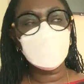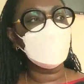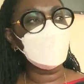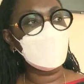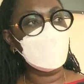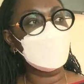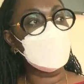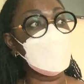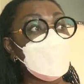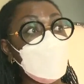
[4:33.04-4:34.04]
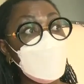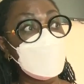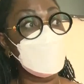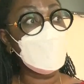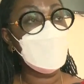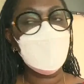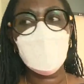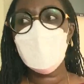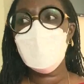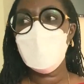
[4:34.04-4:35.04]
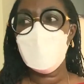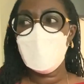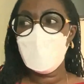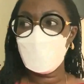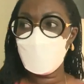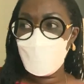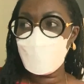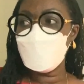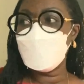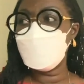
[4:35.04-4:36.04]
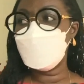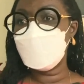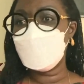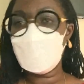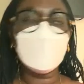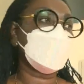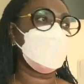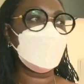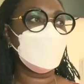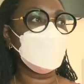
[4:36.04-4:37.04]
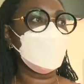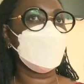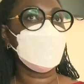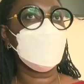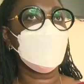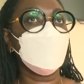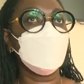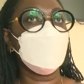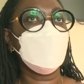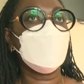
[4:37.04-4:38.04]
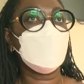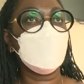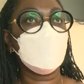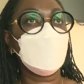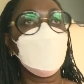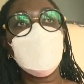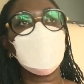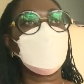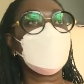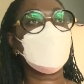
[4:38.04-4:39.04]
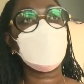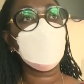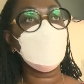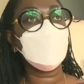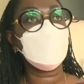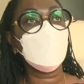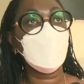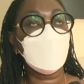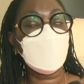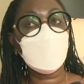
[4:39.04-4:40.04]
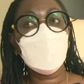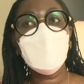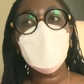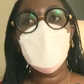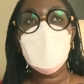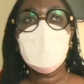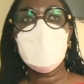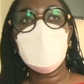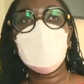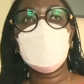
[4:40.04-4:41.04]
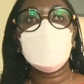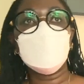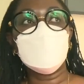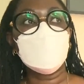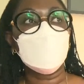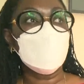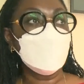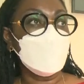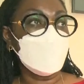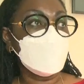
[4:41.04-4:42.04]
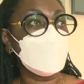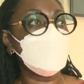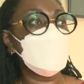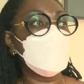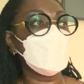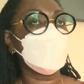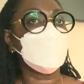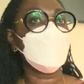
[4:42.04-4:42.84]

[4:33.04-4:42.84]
those who presented memoranda on one aspect of it or the other. I was concerned this morning, and I think I raised